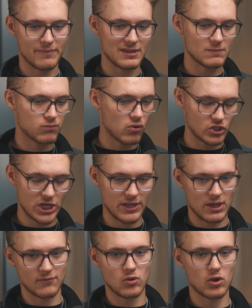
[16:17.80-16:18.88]
this
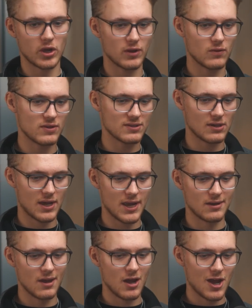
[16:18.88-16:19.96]
project that I've got going on the
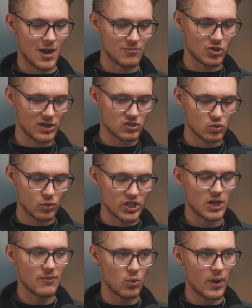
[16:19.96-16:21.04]
side. I'm trying to
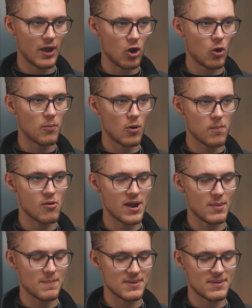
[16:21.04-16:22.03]
switch up the way I operate my